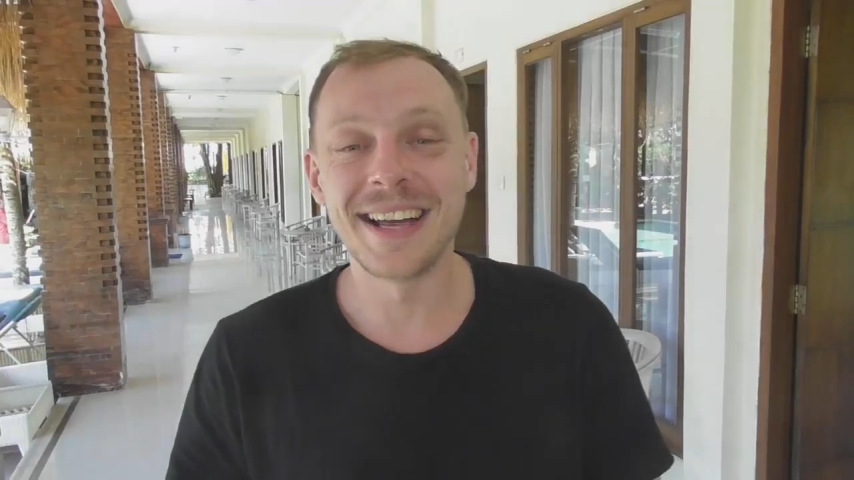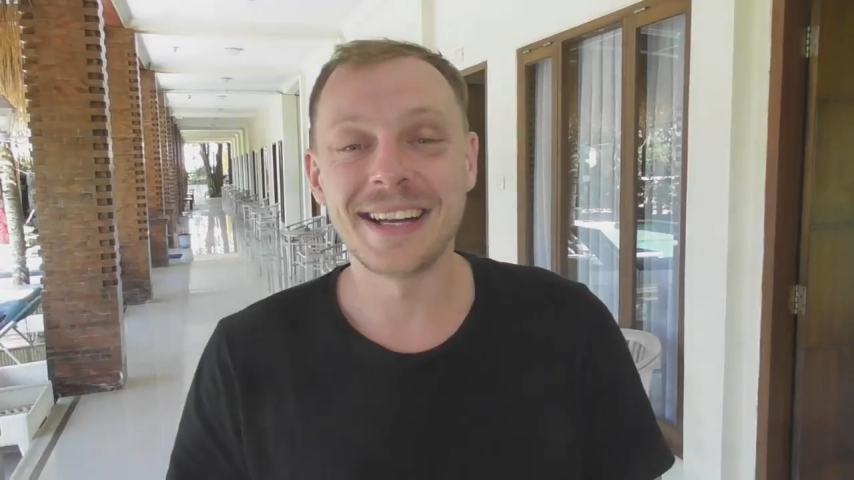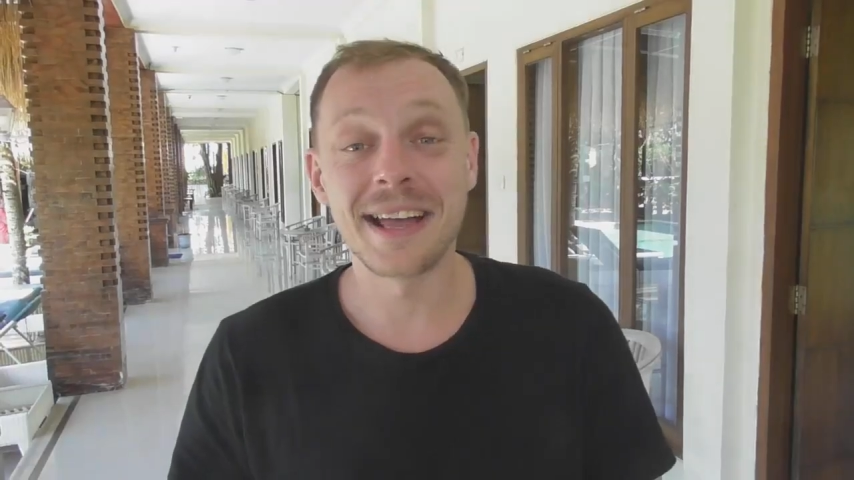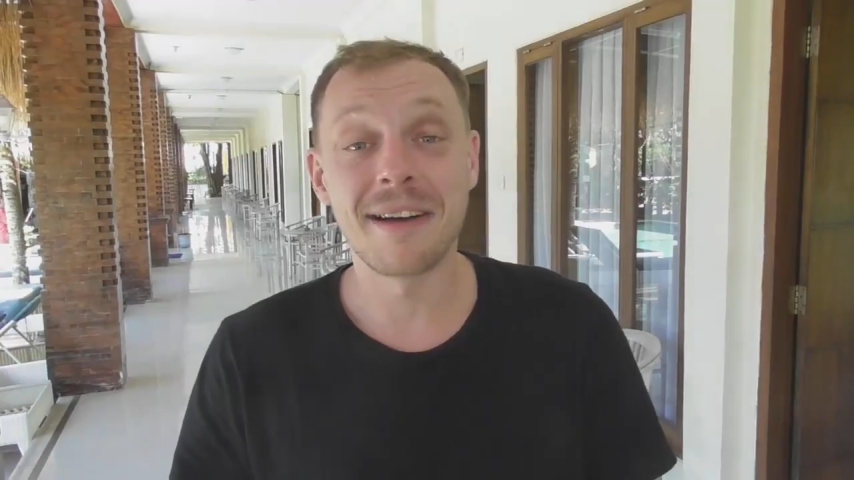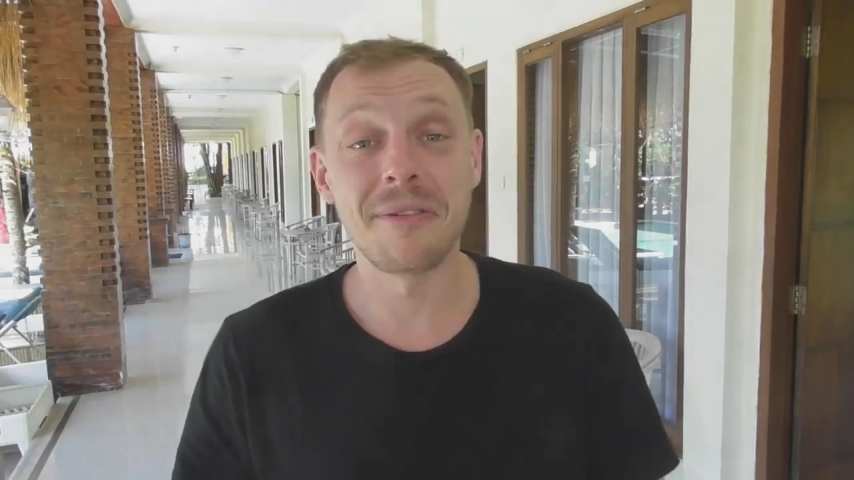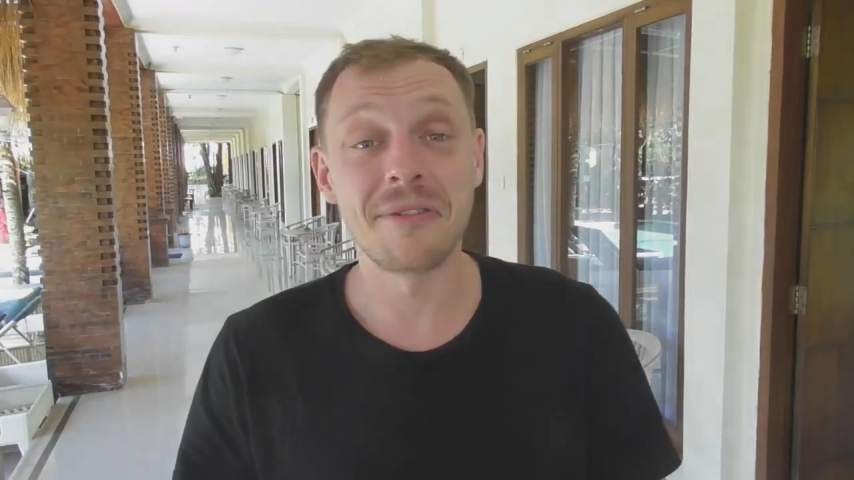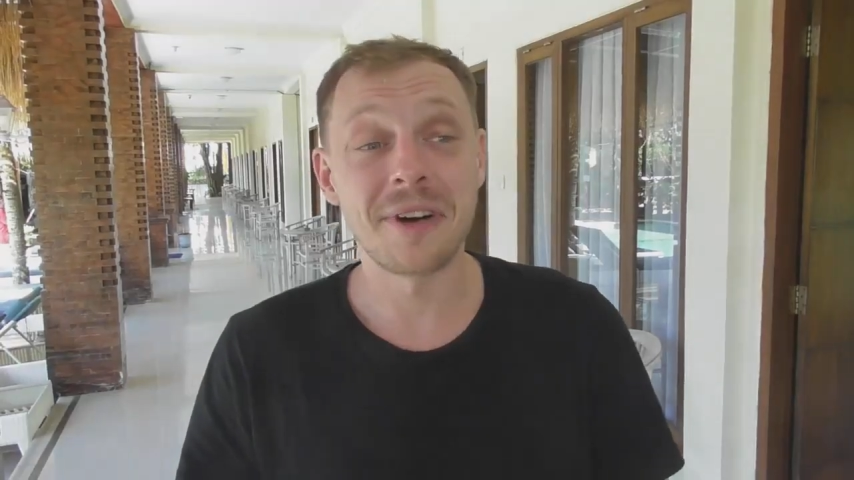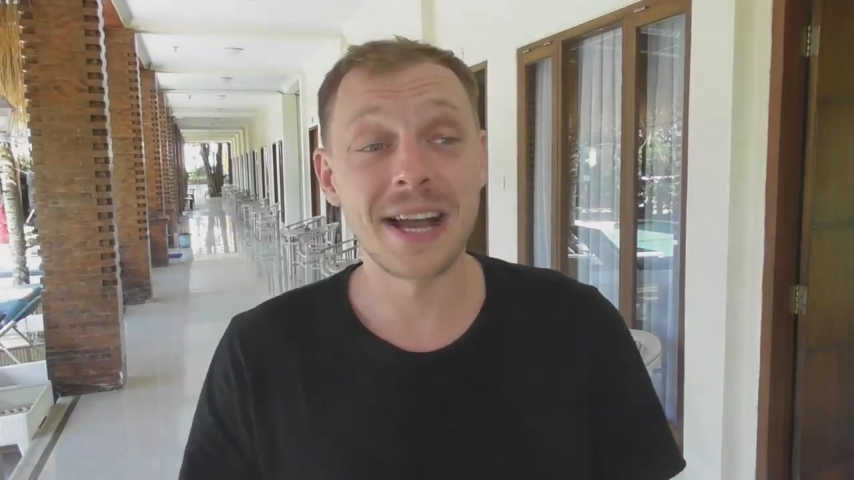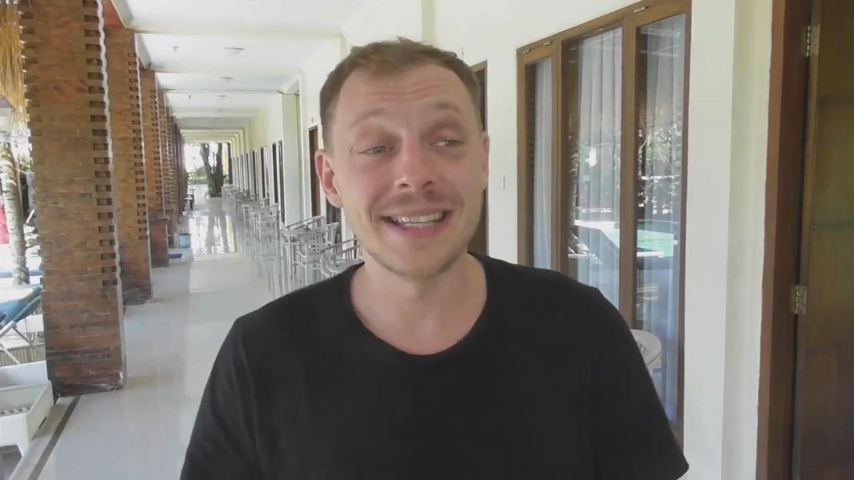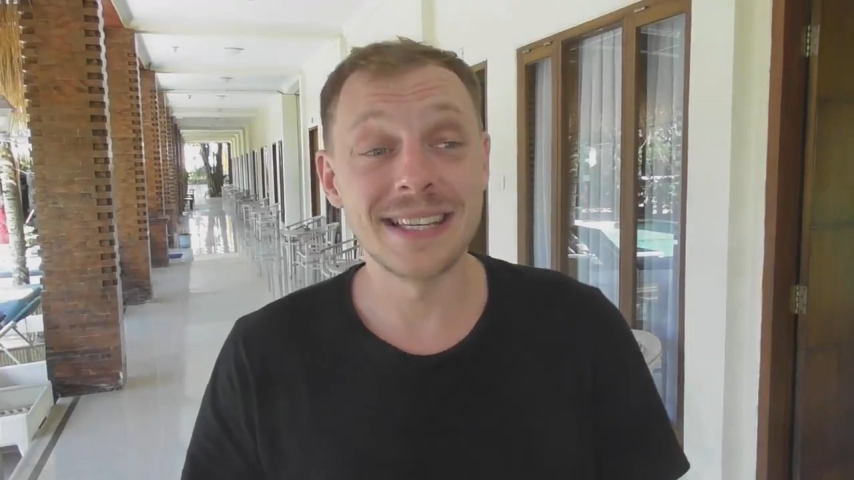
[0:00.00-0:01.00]
and I have a
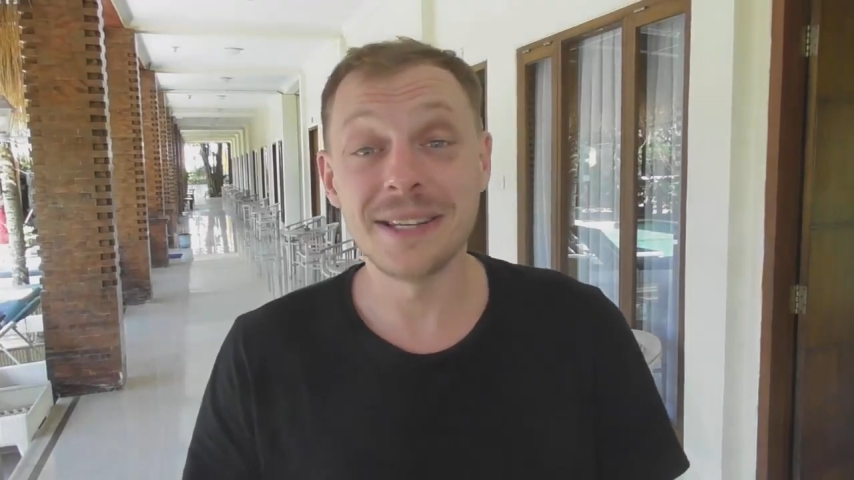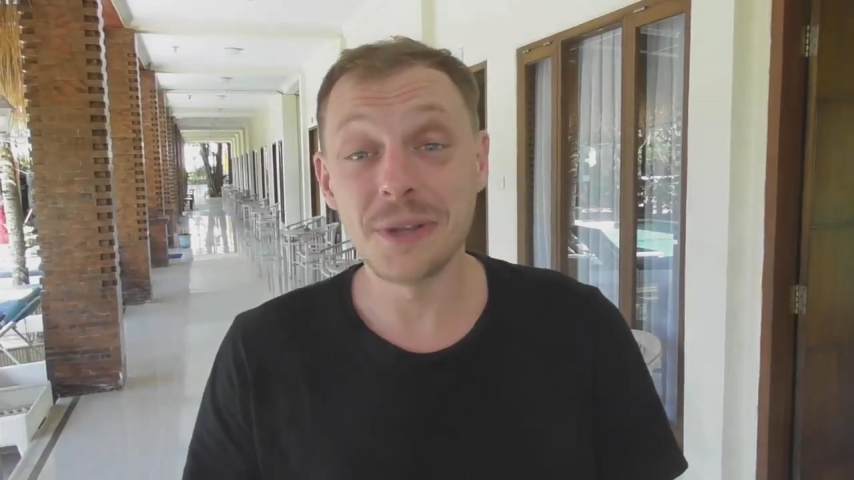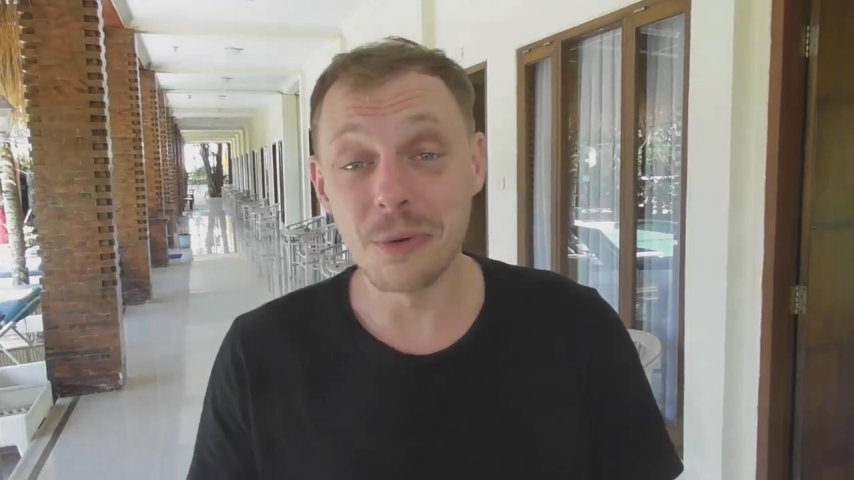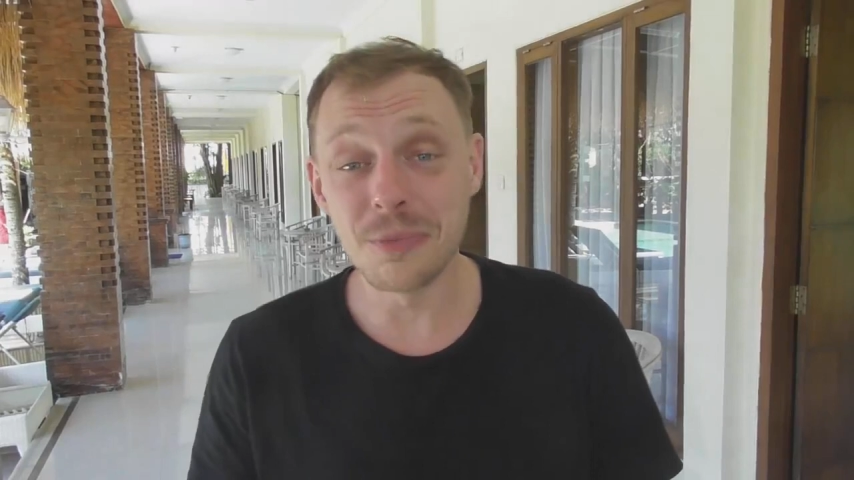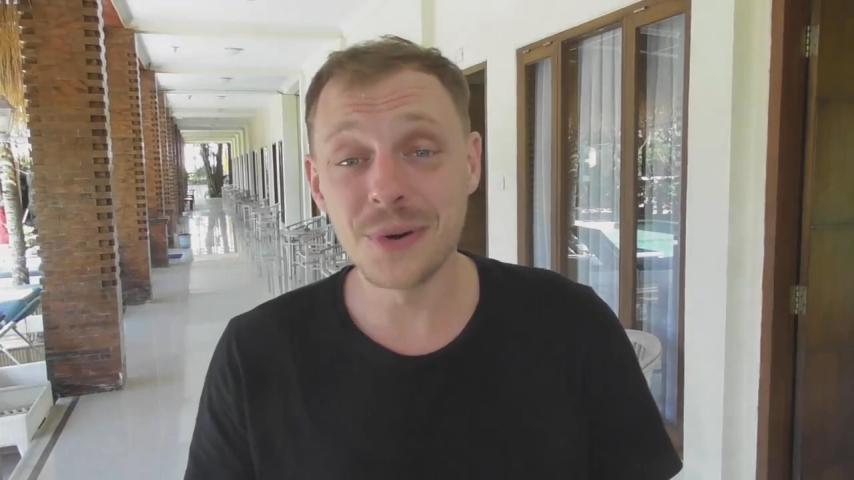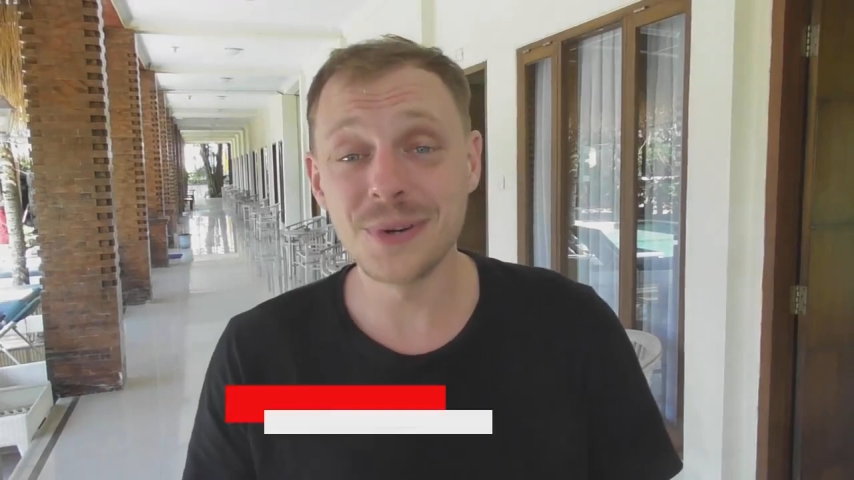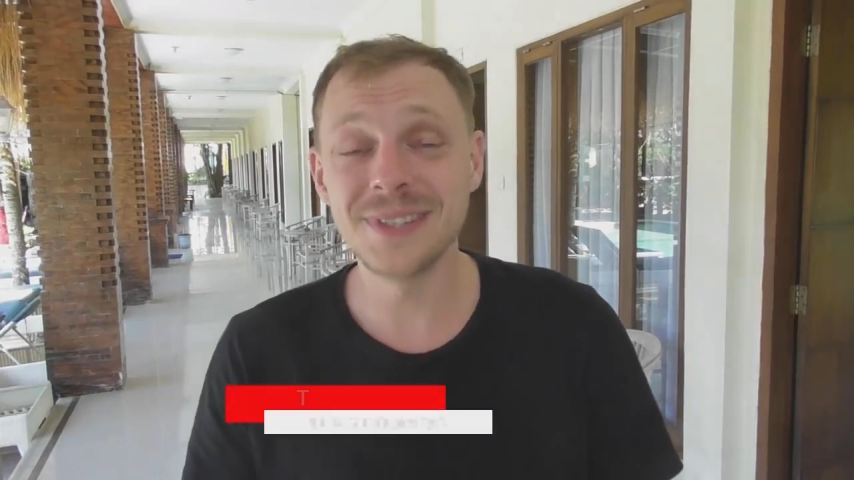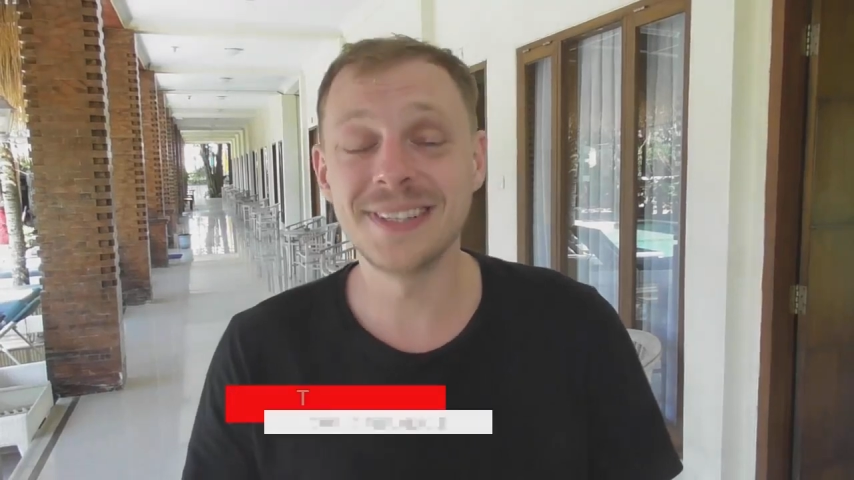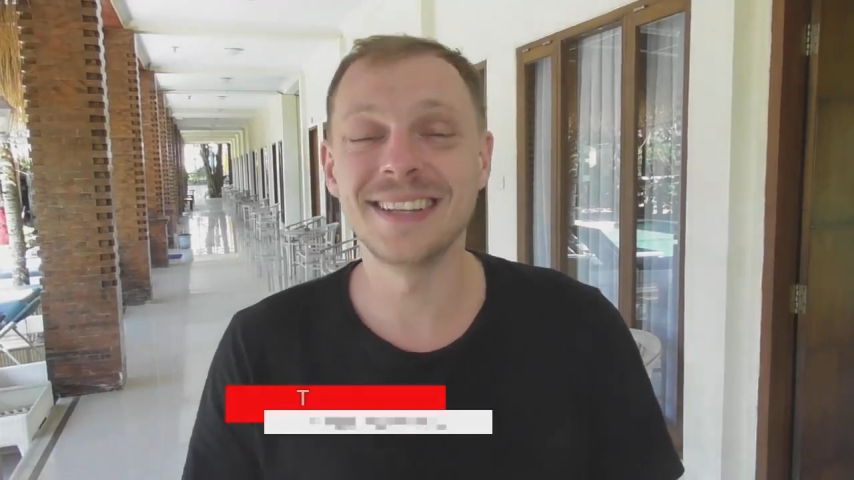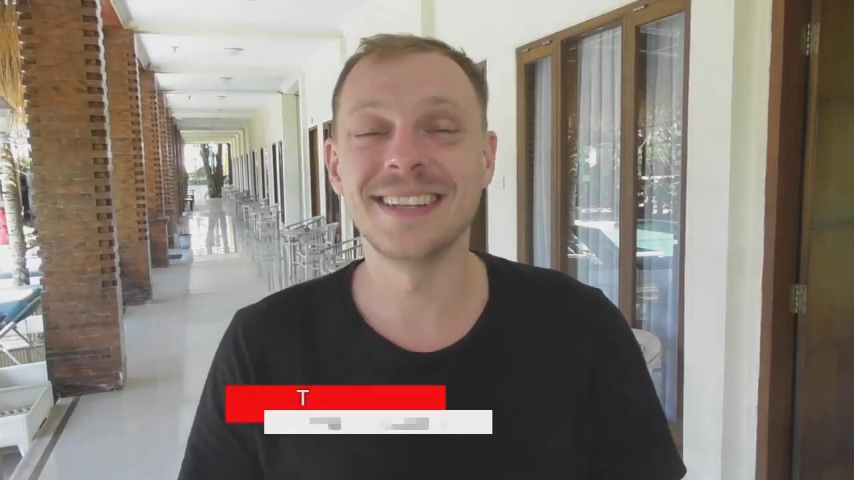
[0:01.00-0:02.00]
fight in
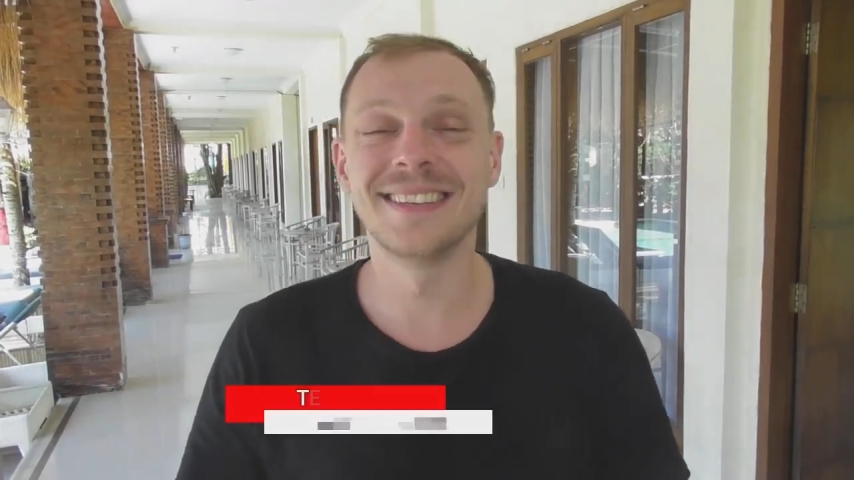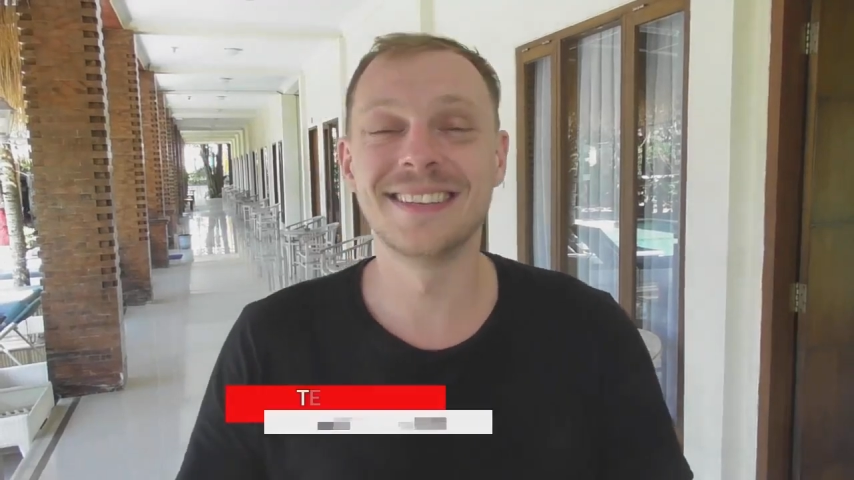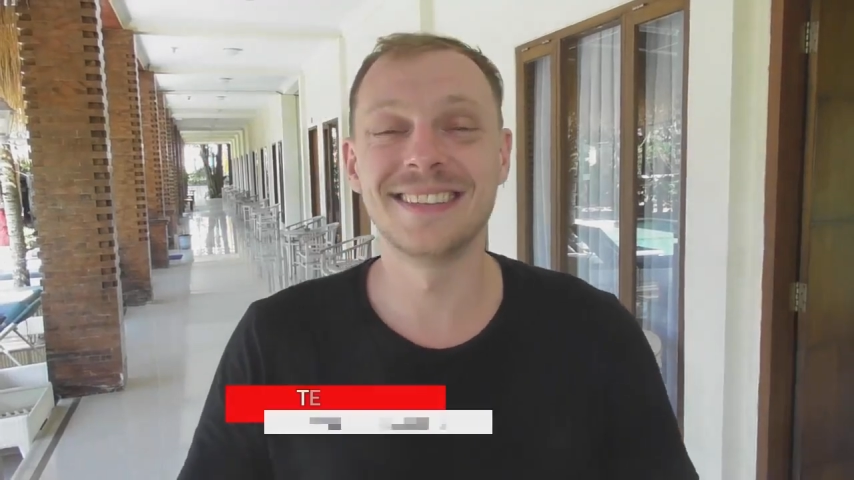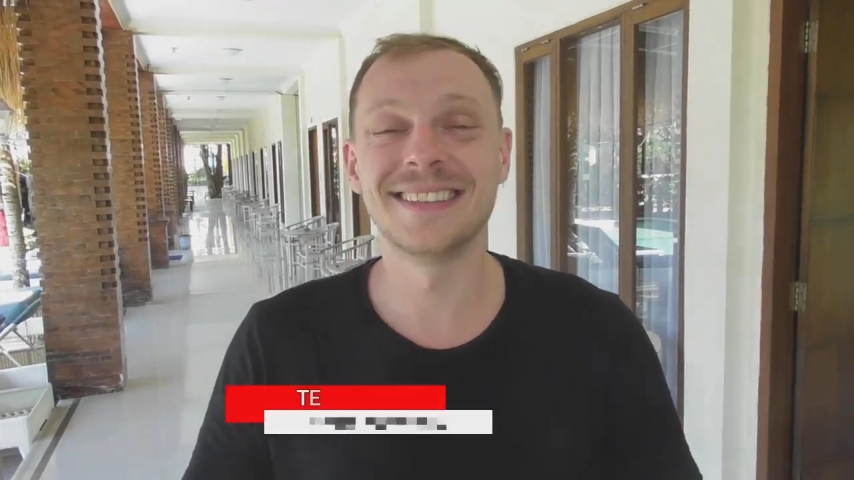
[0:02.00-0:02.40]
Ubud in,